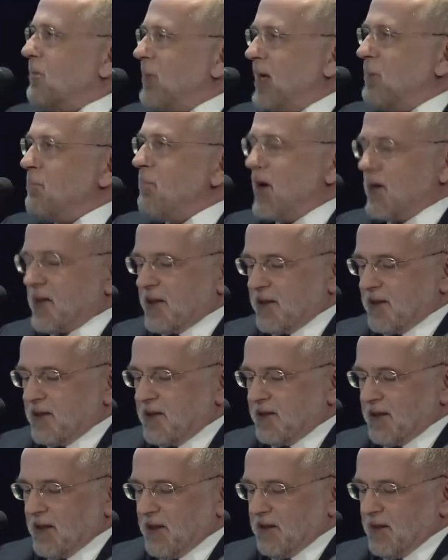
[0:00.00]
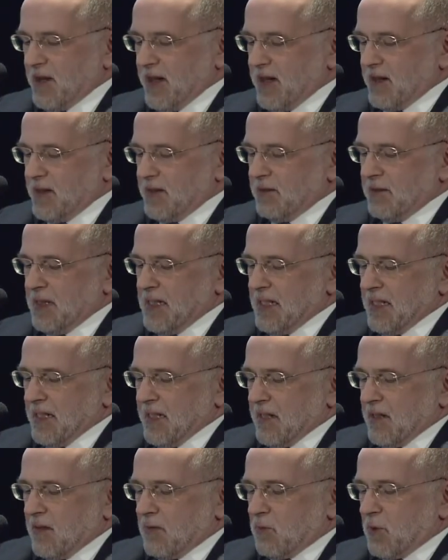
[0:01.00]
main market there,
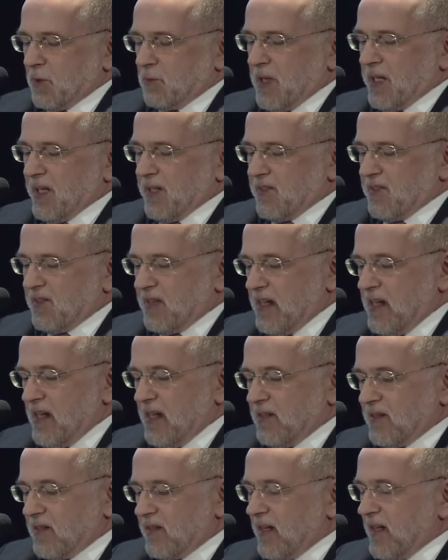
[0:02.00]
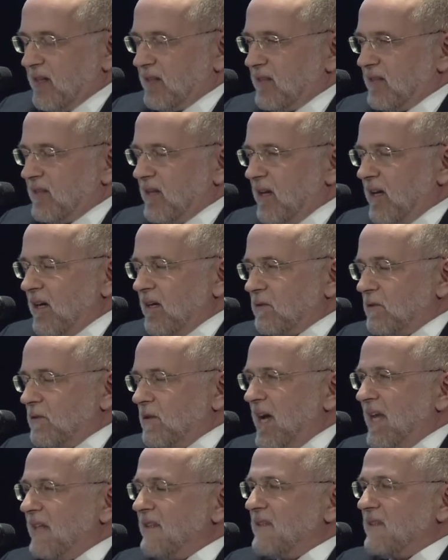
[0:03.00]
what we can see is that
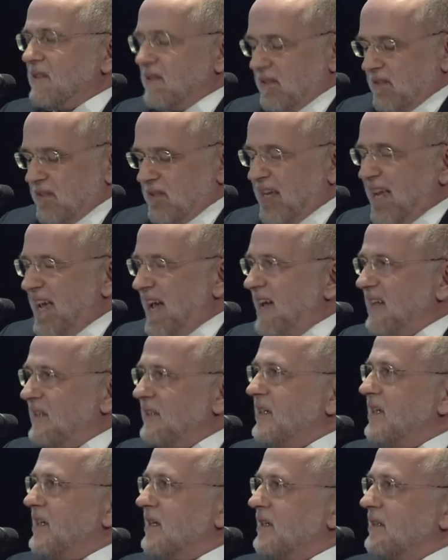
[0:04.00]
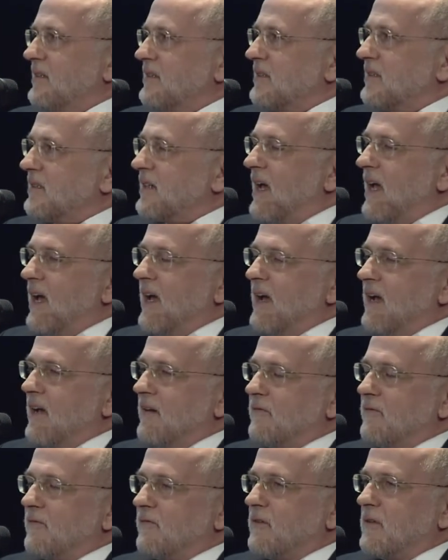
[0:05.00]
rents and yields
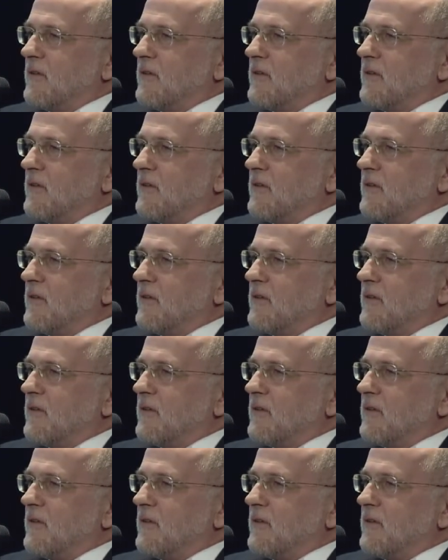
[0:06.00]
have